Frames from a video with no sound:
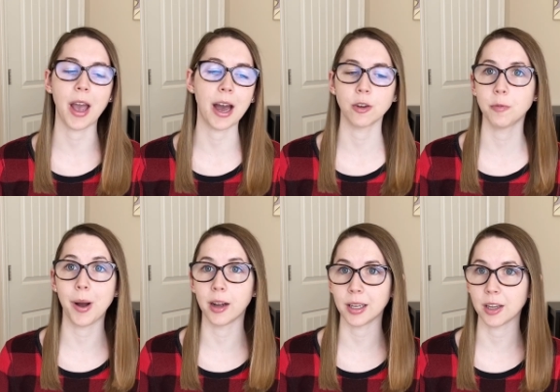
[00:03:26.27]

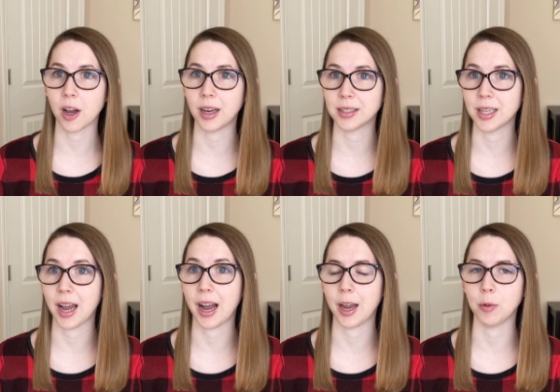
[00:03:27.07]
out-of-pocket cost
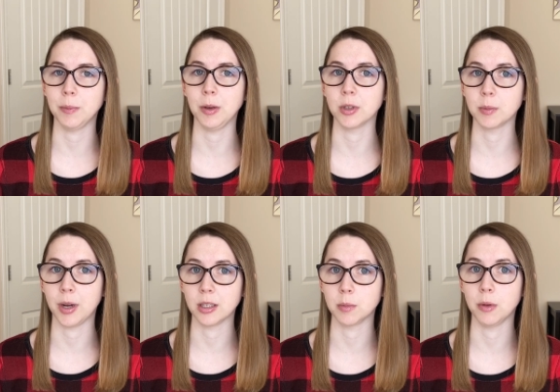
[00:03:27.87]
that I would be
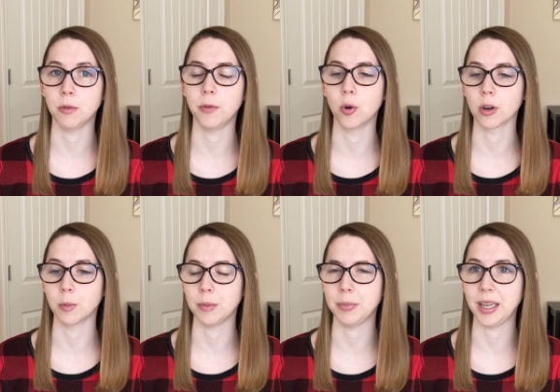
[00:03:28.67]
responsible for
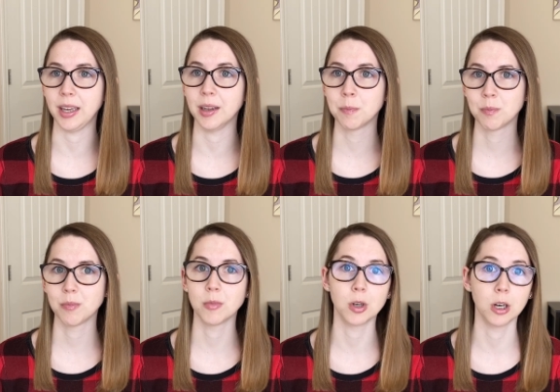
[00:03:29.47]
would be
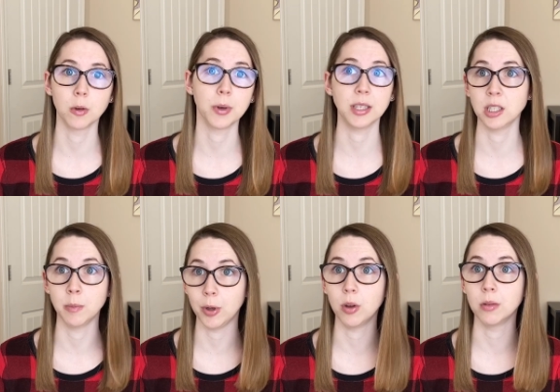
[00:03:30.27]
a
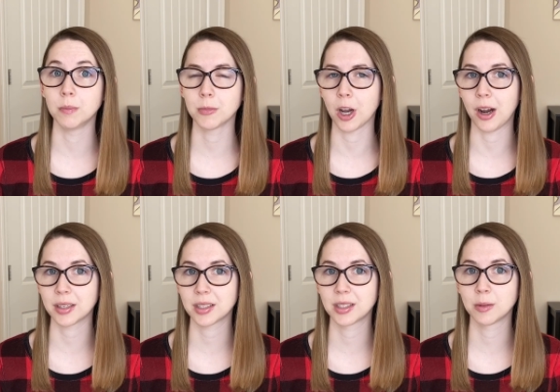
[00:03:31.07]
reasonable
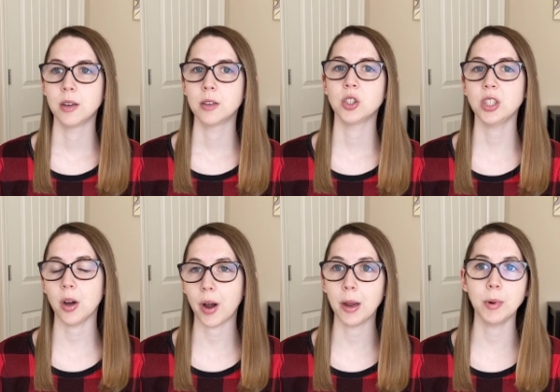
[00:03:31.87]
cost.
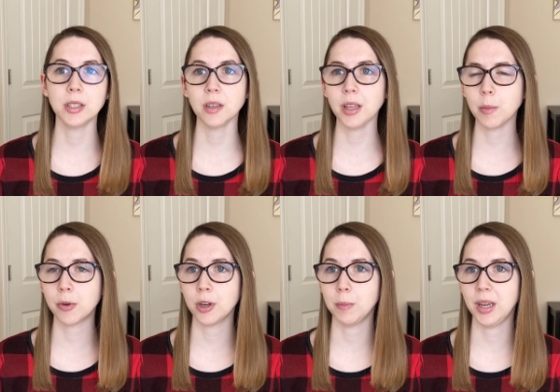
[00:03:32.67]
So I went to the
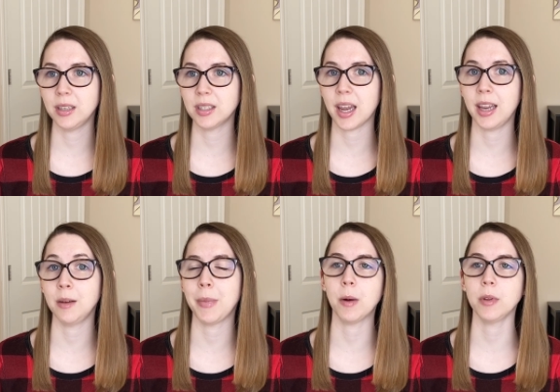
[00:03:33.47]
appointment
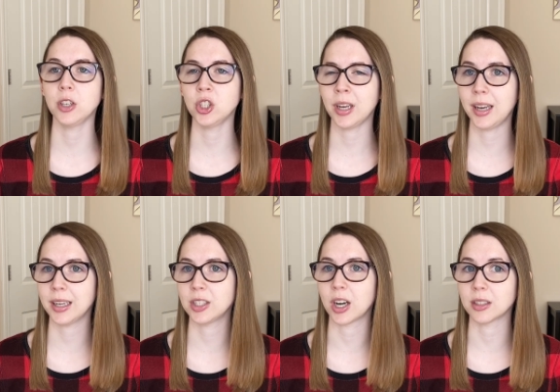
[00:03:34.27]
and met with a
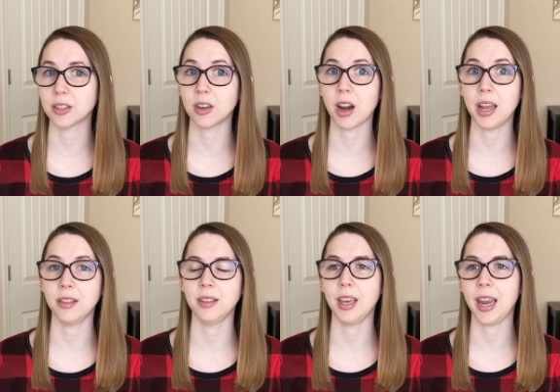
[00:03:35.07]
genetic doctor,
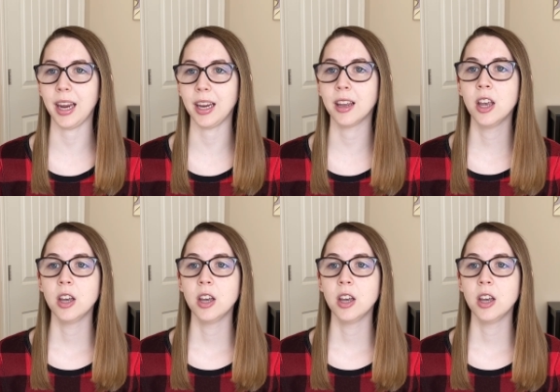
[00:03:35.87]
and they